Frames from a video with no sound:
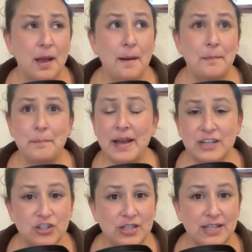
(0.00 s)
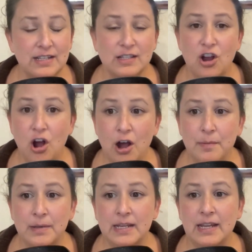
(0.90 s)
manage things
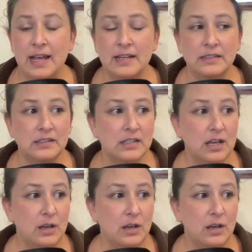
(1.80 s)
calmly and,